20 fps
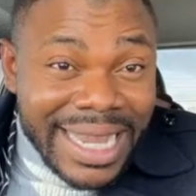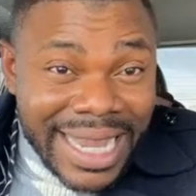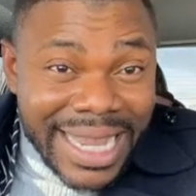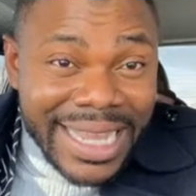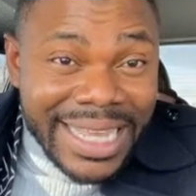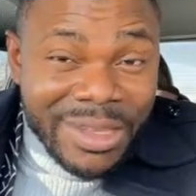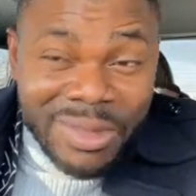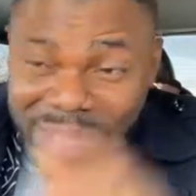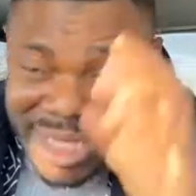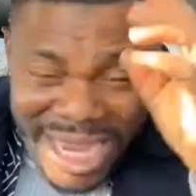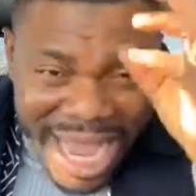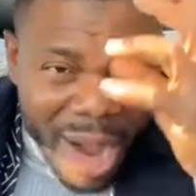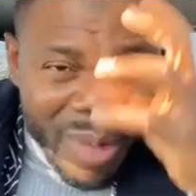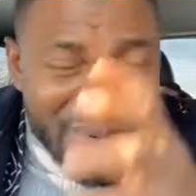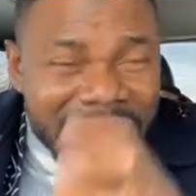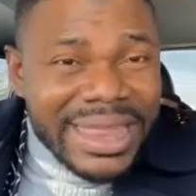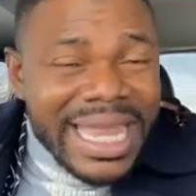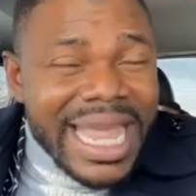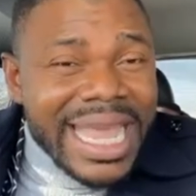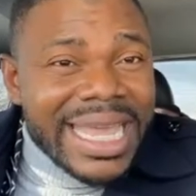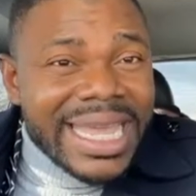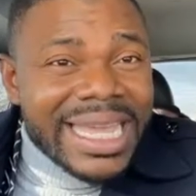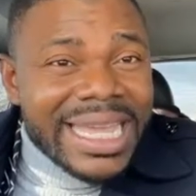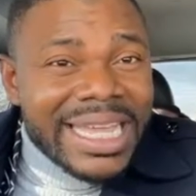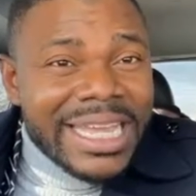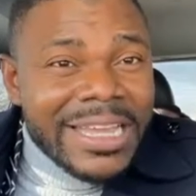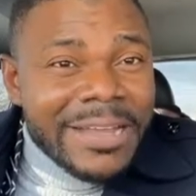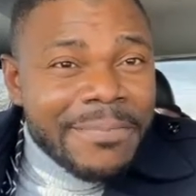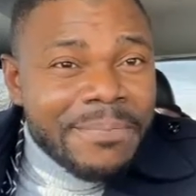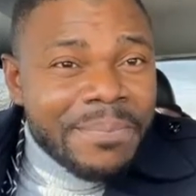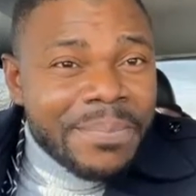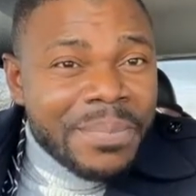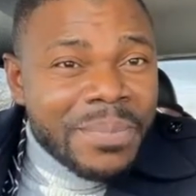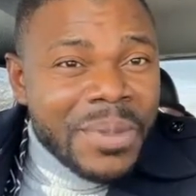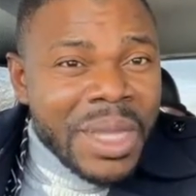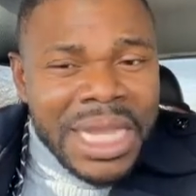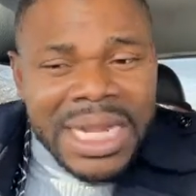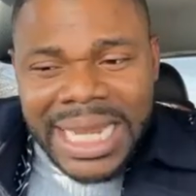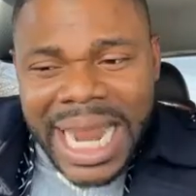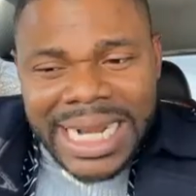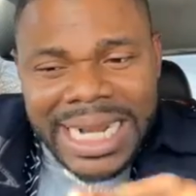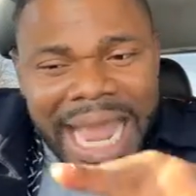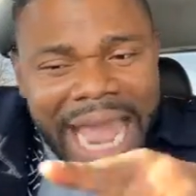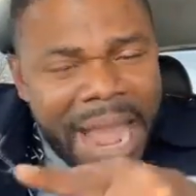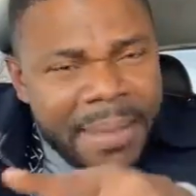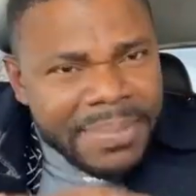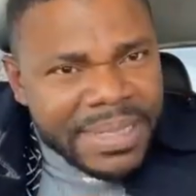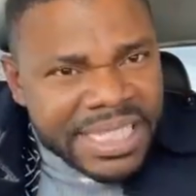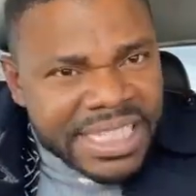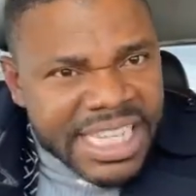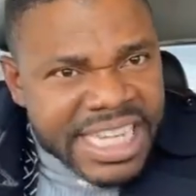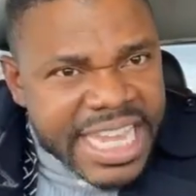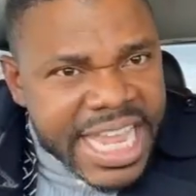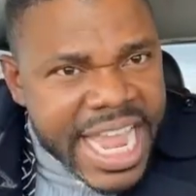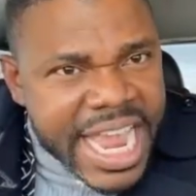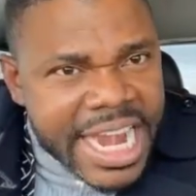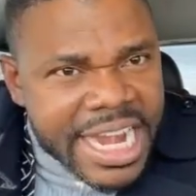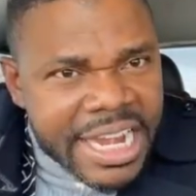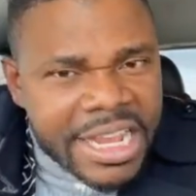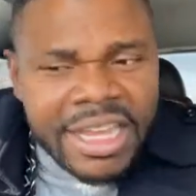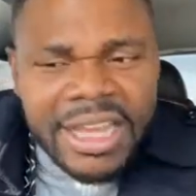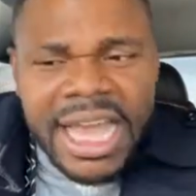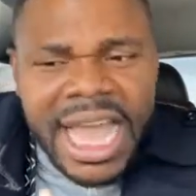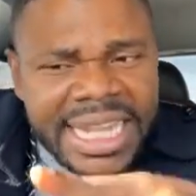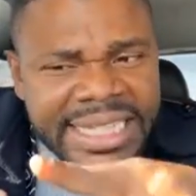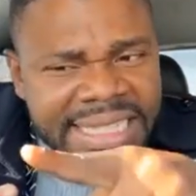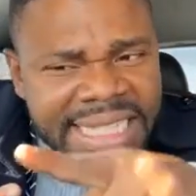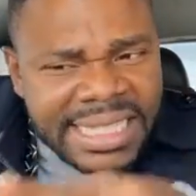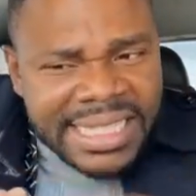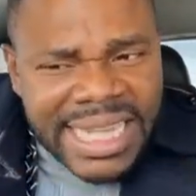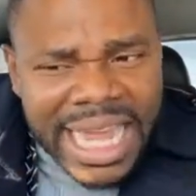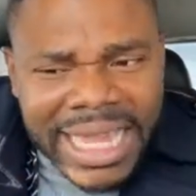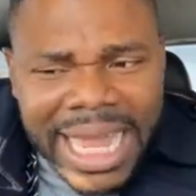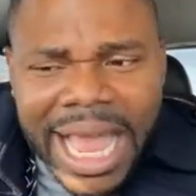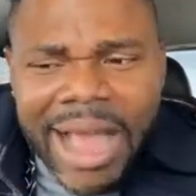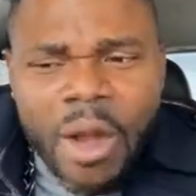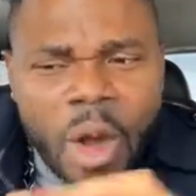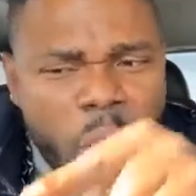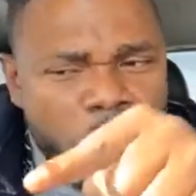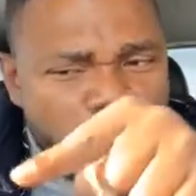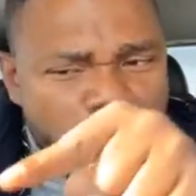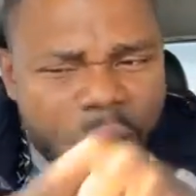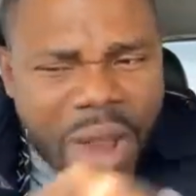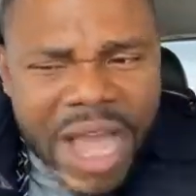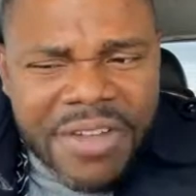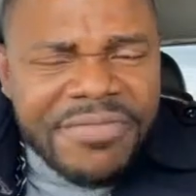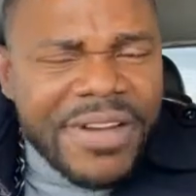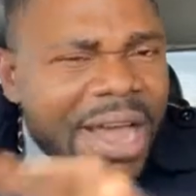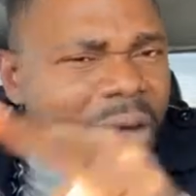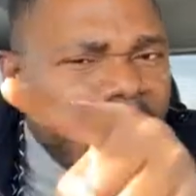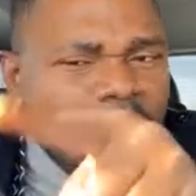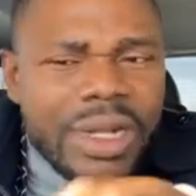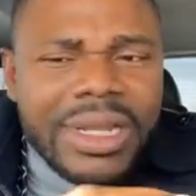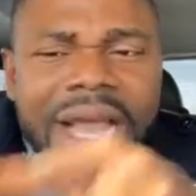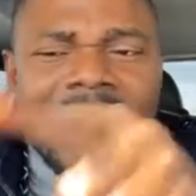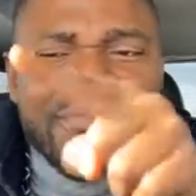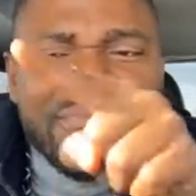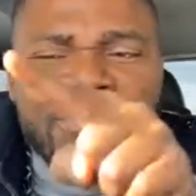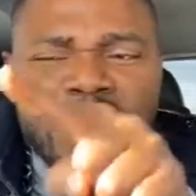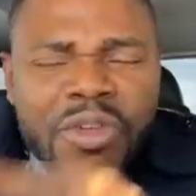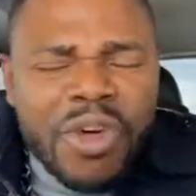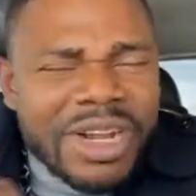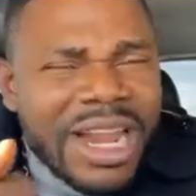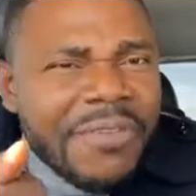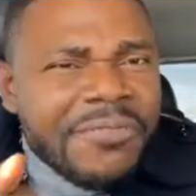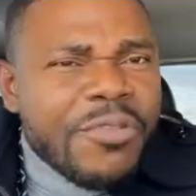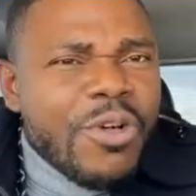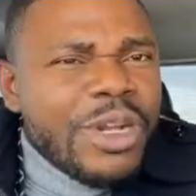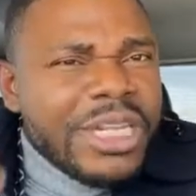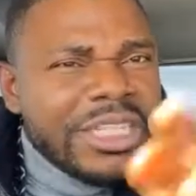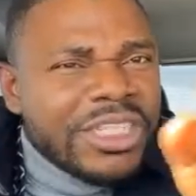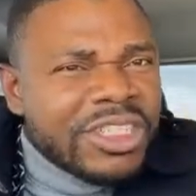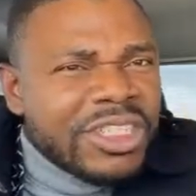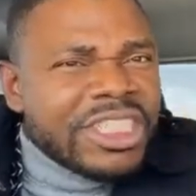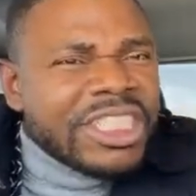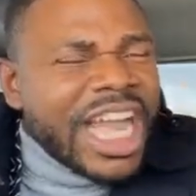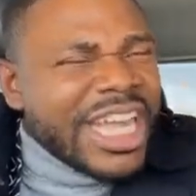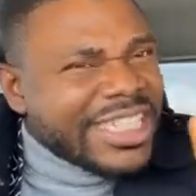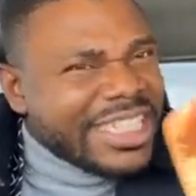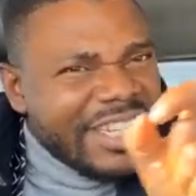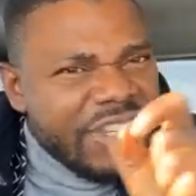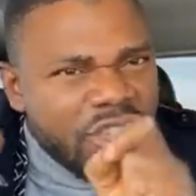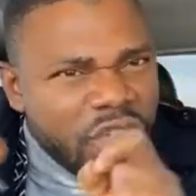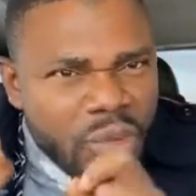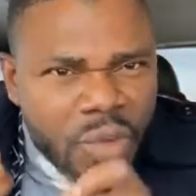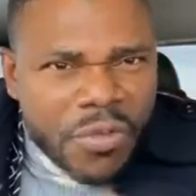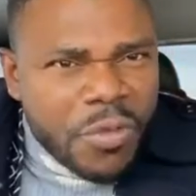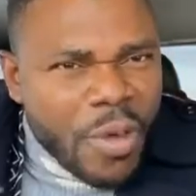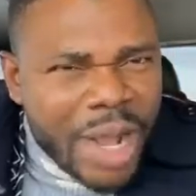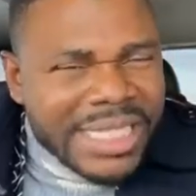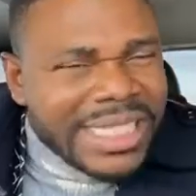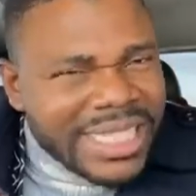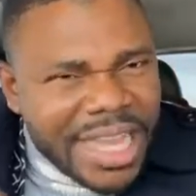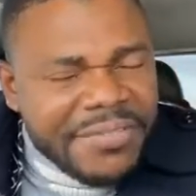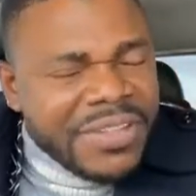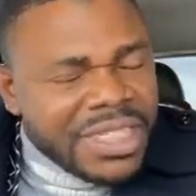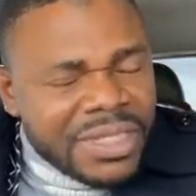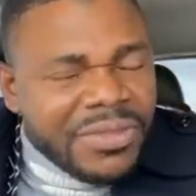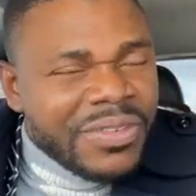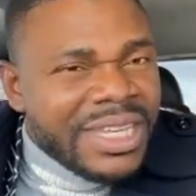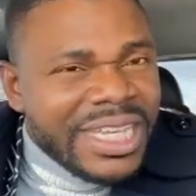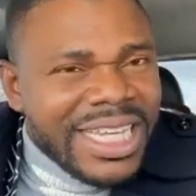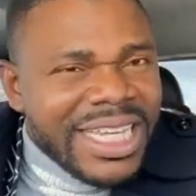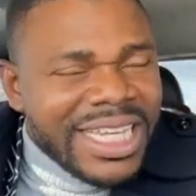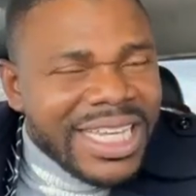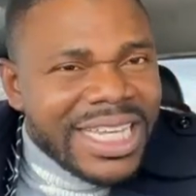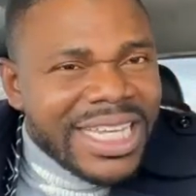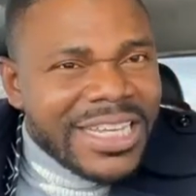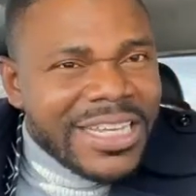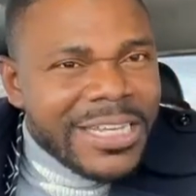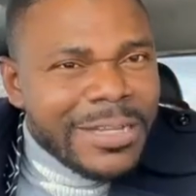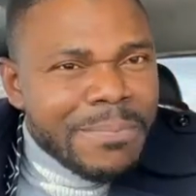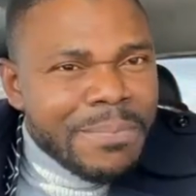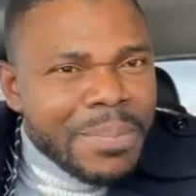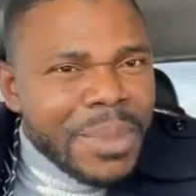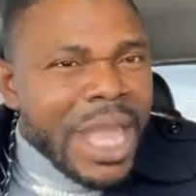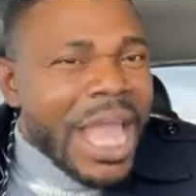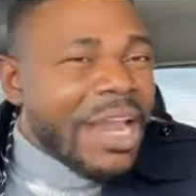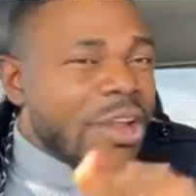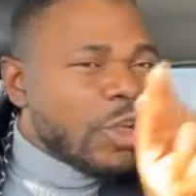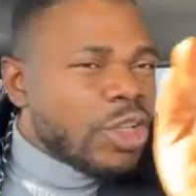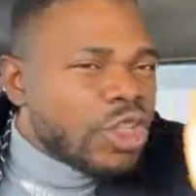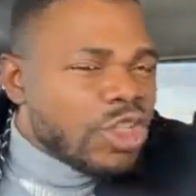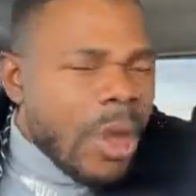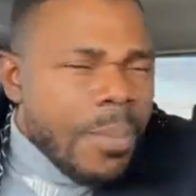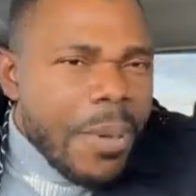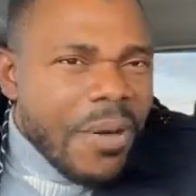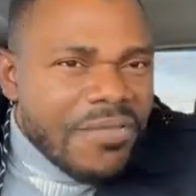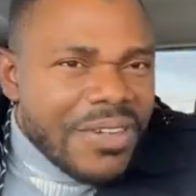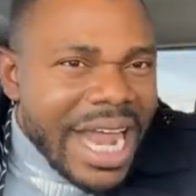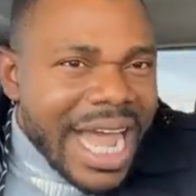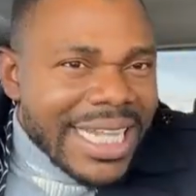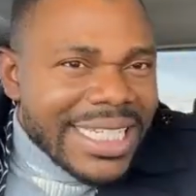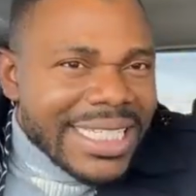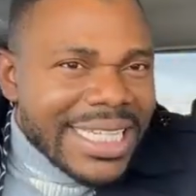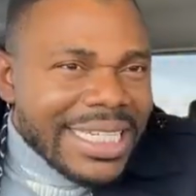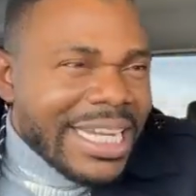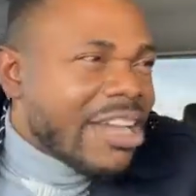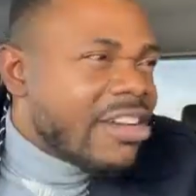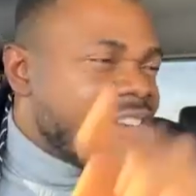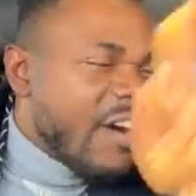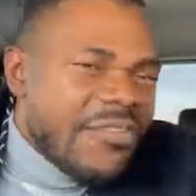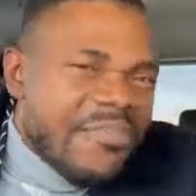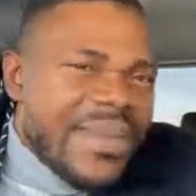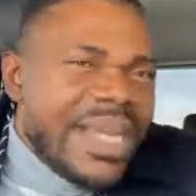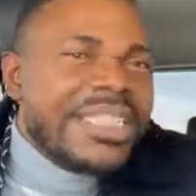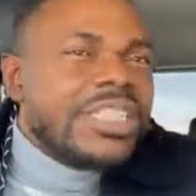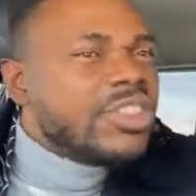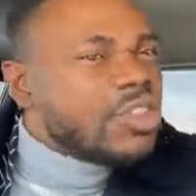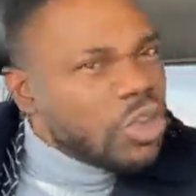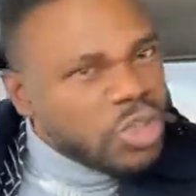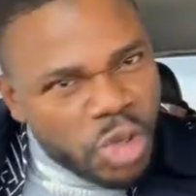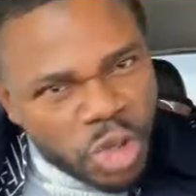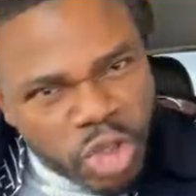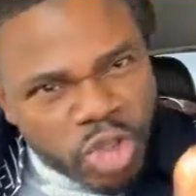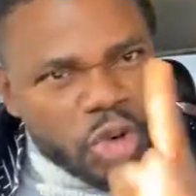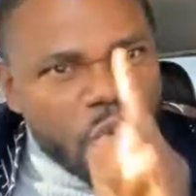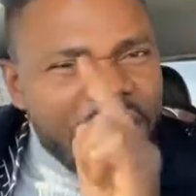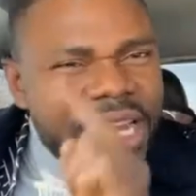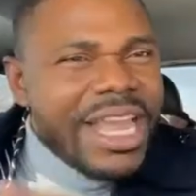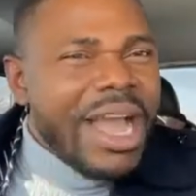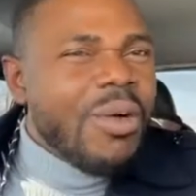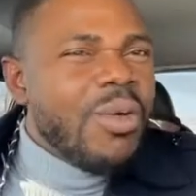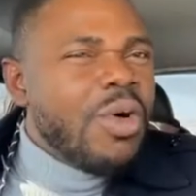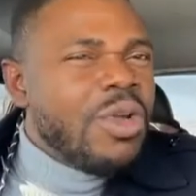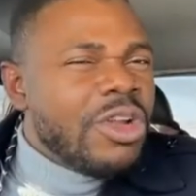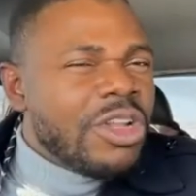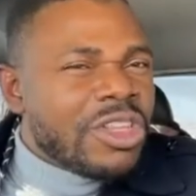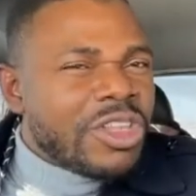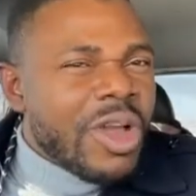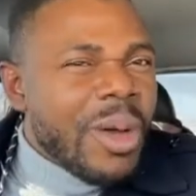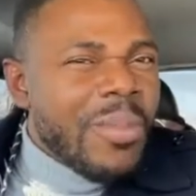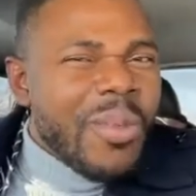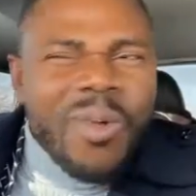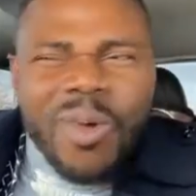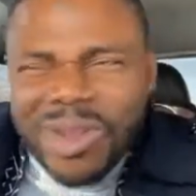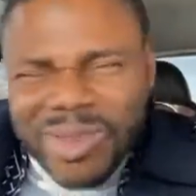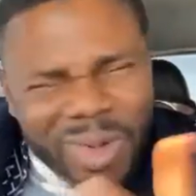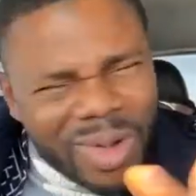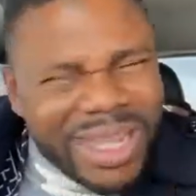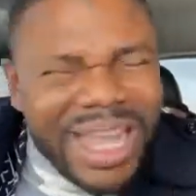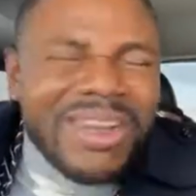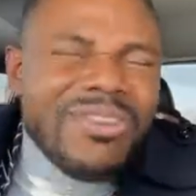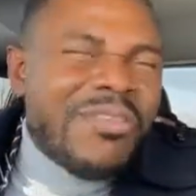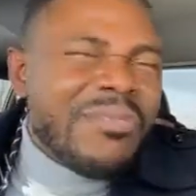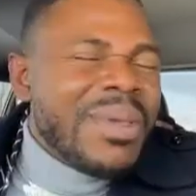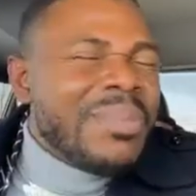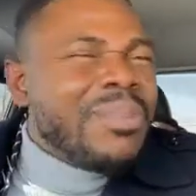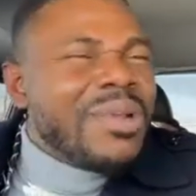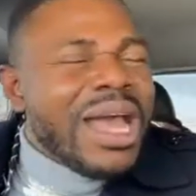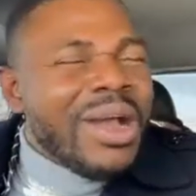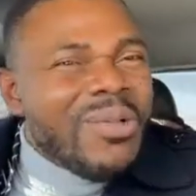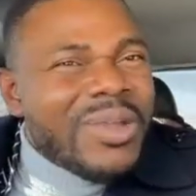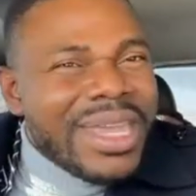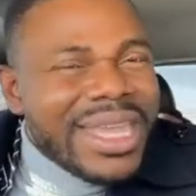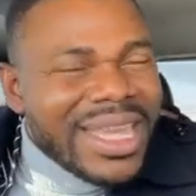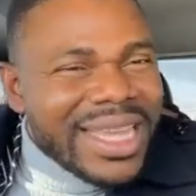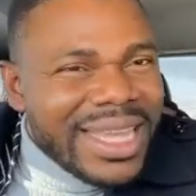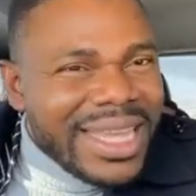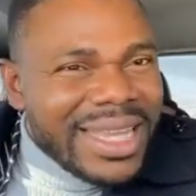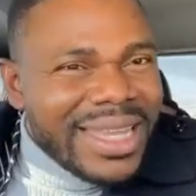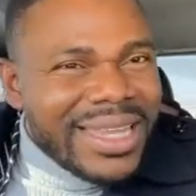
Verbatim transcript: Eh? You see how we think. That MTN Etisalat or whoever who the Vodafone is charging you for a service fee. And on top of that, the government is also throwing their own on top. What, what kind of people are we?